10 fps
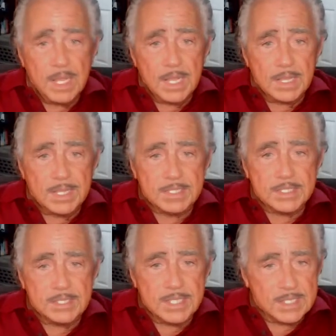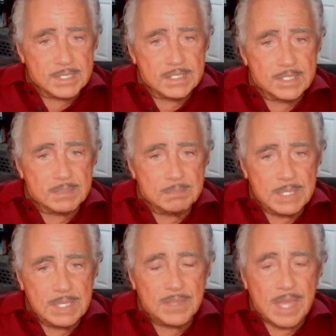this doesn't
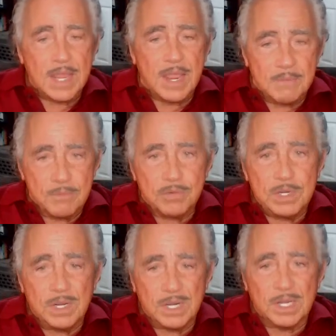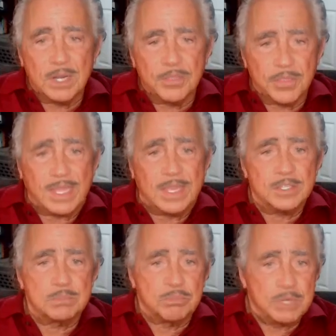mean that every little thing
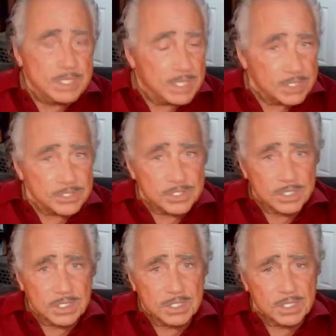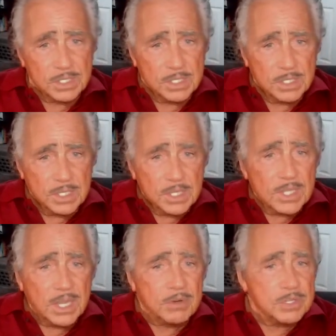is predestined.
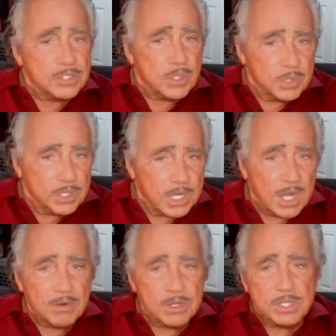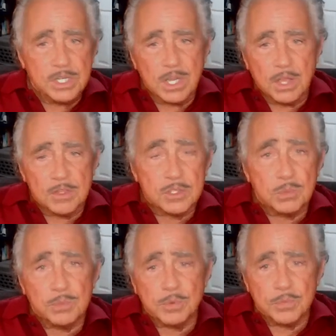There is no guarantee others
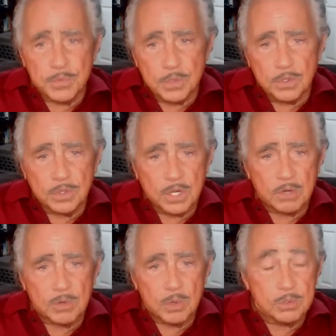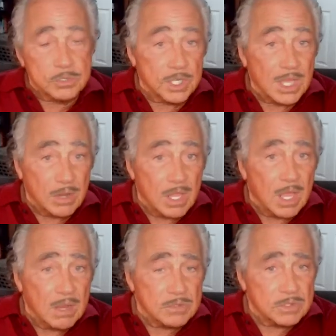will fulfill their roles in our
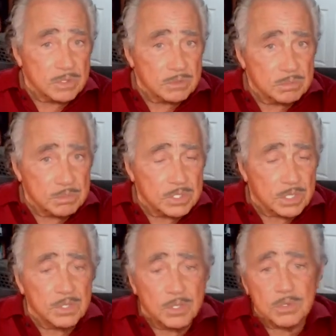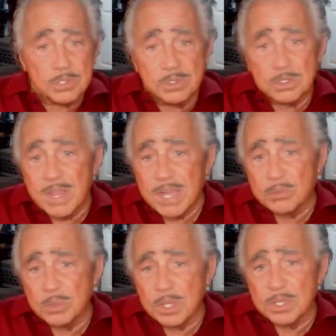lives, and particularly those that interact
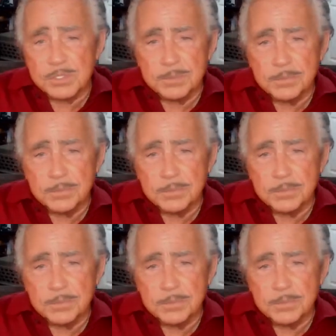with us.